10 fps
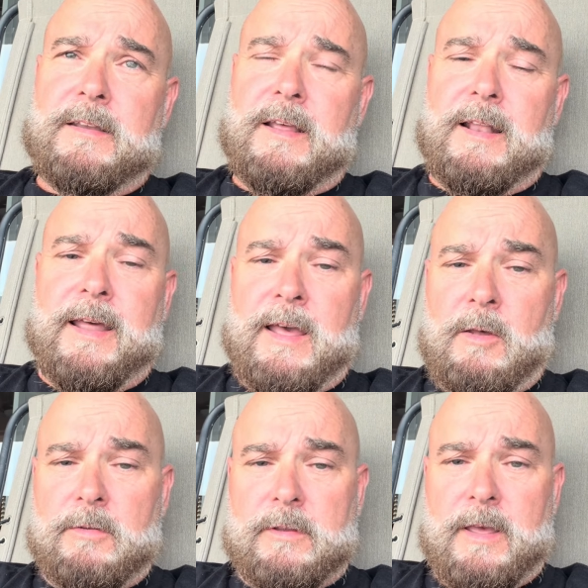
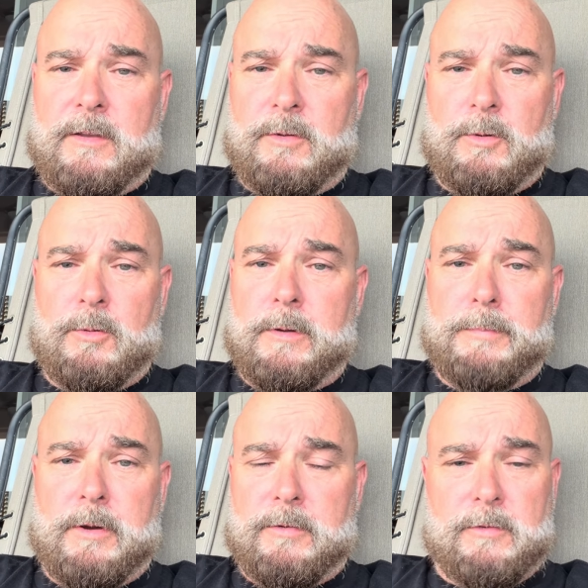allows tattoo and
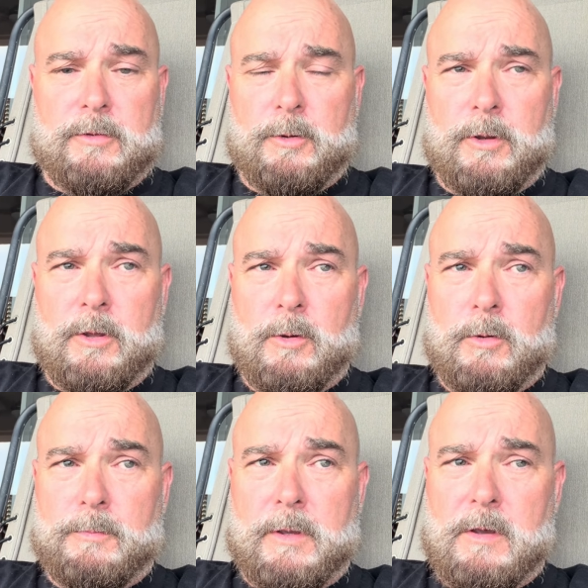piercing
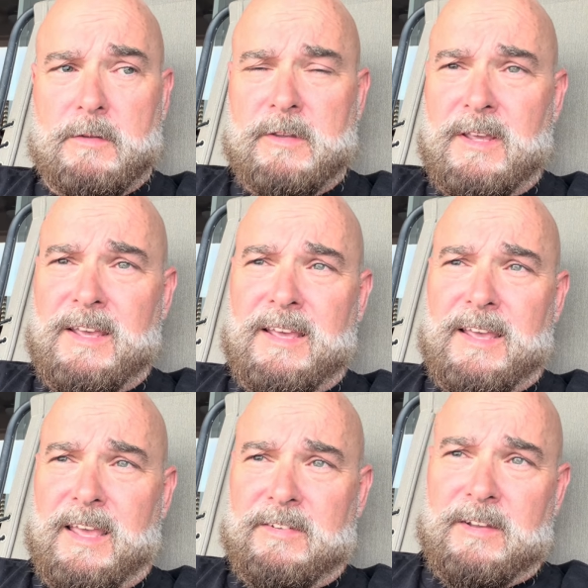studios, because
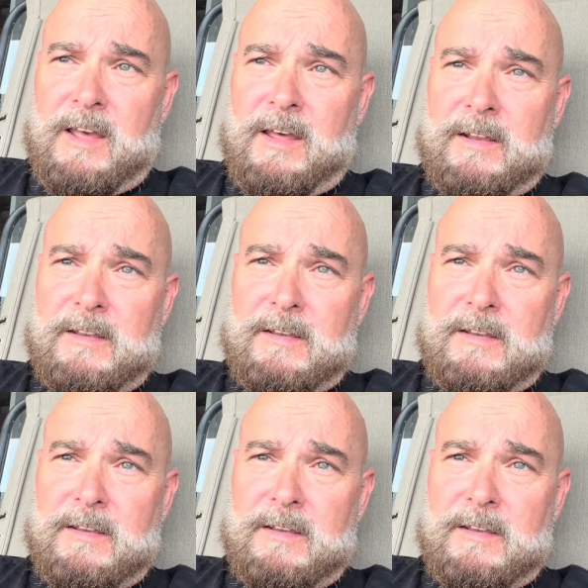it's not